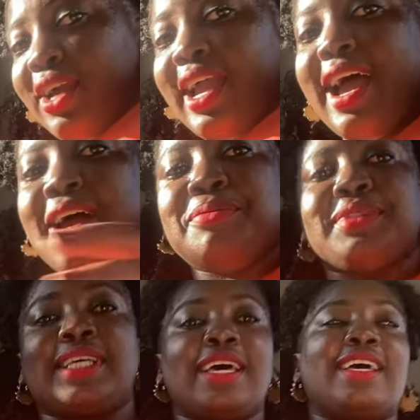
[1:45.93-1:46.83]

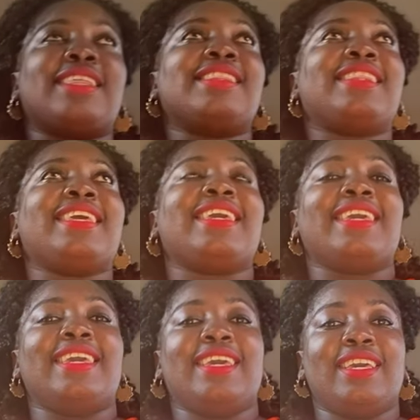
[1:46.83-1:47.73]
comes
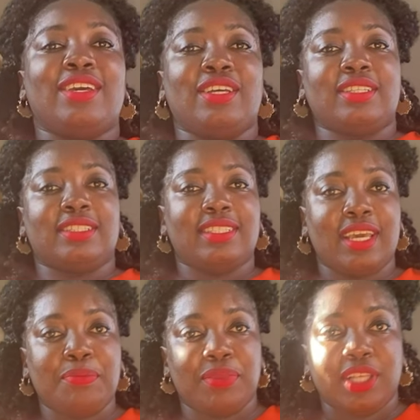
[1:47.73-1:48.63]
the
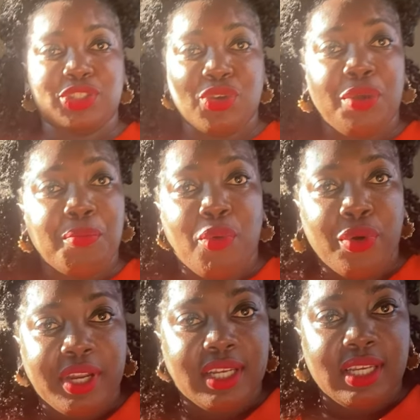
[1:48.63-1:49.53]
step that's so
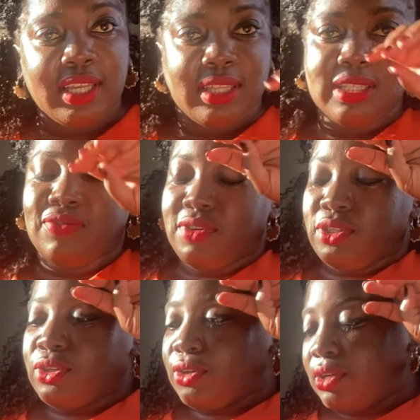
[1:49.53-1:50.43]
important in this
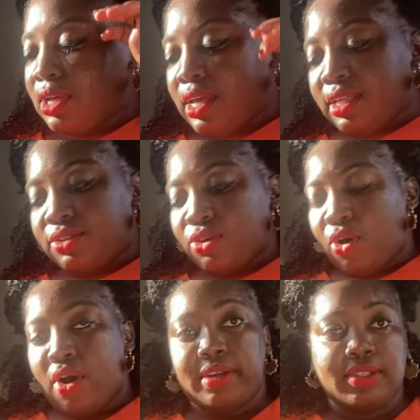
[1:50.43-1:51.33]
video, so
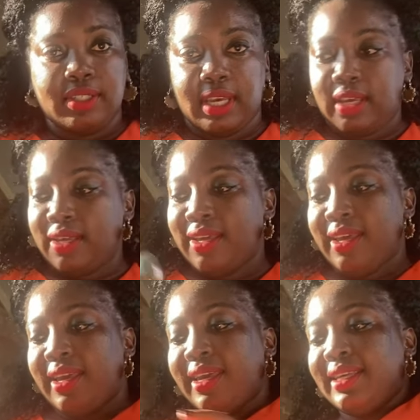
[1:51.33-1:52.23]
hot today,
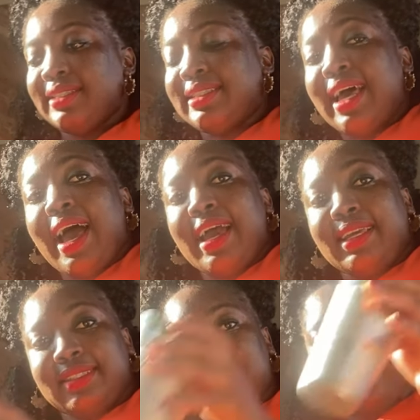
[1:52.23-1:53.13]
is the
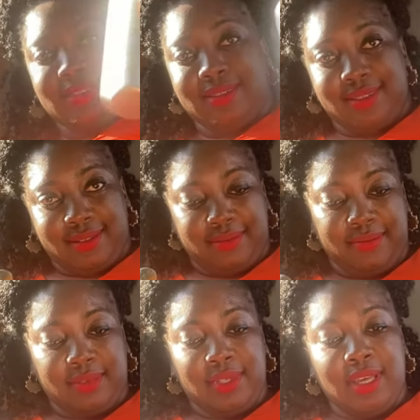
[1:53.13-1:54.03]
ice
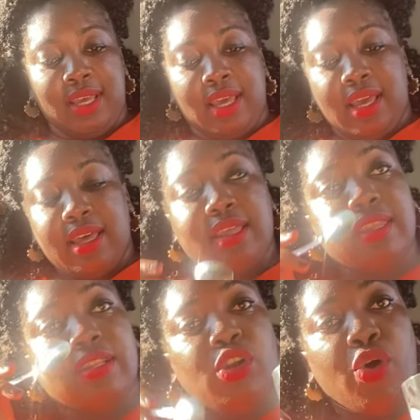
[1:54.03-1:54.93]

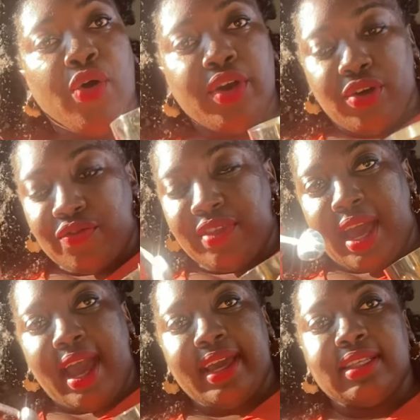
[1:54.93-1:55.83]
and lowering of
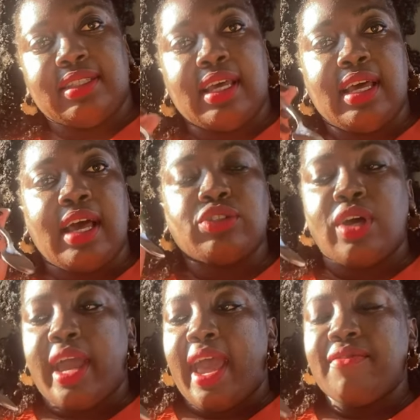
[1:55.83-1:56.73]
the ice. So
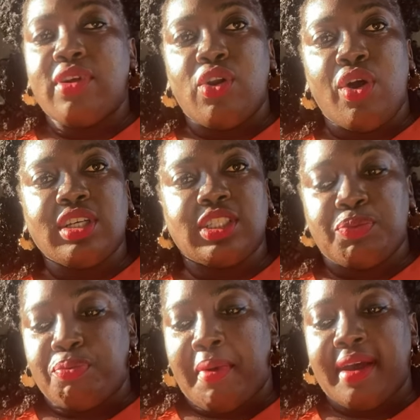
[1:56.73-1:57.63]
I have a long
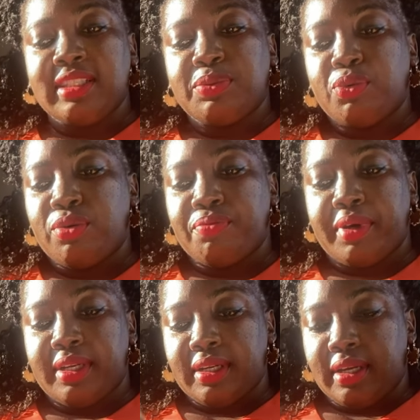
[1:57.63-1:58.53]
bar spoon,
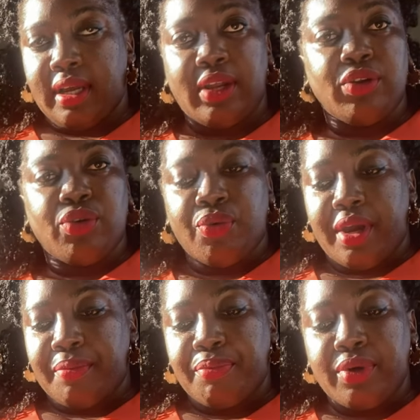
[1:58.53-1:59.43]
but I don't know
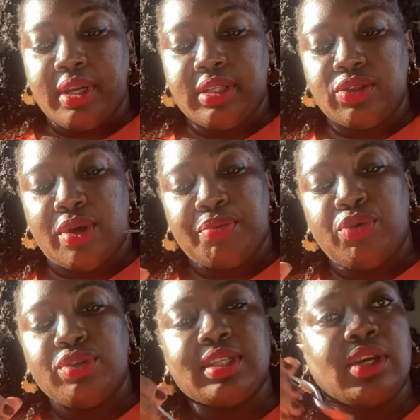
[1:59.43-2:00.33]
where I put it, so I'm
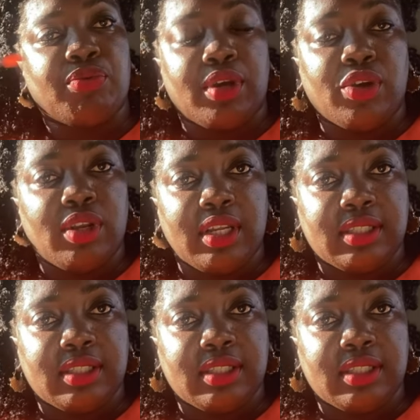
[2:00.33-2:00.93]
using a regular